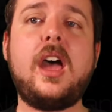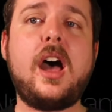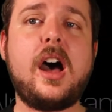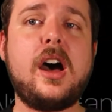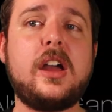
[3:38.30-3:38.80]

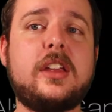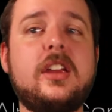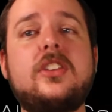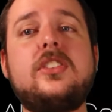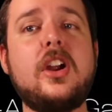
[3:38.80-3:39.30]

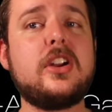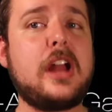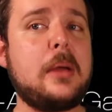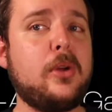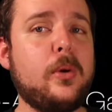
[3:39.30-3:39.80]
Kickstarter, and
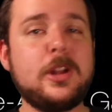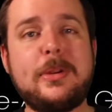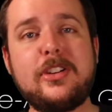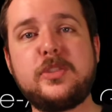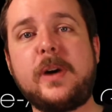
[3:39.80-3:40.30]
I don't want to be
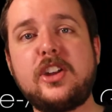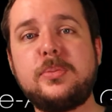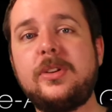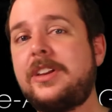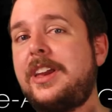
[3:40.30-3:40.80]

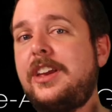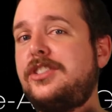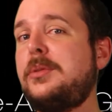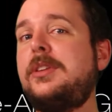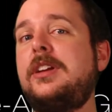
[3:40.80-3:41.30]
responsible in case
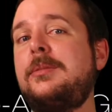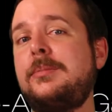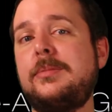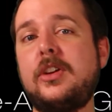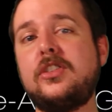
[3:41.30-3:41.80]

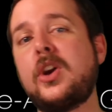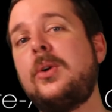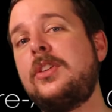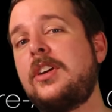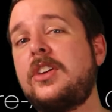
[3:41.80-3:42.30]
something doesn't go
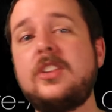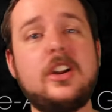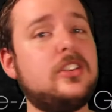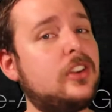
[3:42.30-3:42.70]
with the Kickstarter.